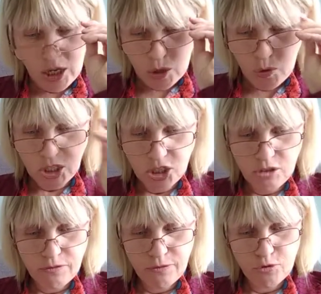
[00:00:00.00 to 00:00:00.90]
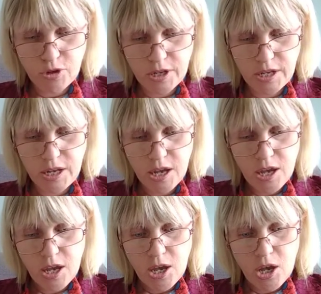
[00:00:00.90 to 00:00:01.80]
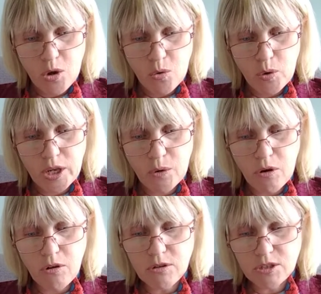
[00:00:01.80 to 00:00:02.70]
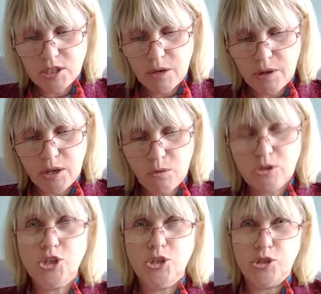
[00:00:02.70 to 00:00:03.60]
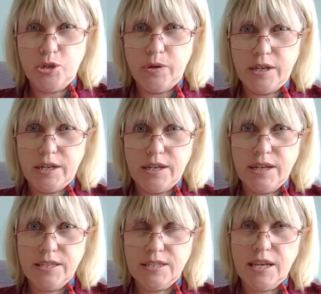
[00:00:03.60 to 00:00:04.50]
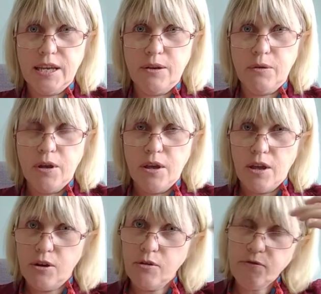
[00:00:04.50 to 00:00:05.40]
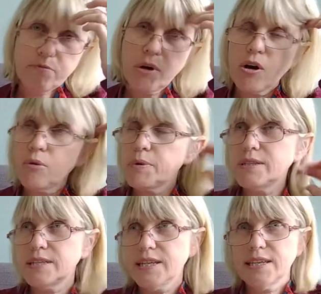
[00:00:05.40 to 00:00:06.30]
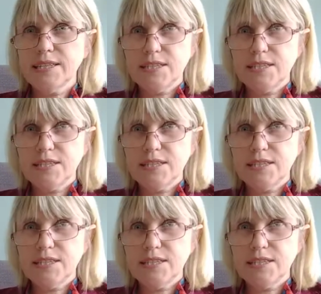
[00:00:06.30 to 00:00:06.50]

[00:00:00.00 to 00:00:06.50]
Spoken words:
Question three, when you aren't sewing, what are you doing? So another of my hobbies is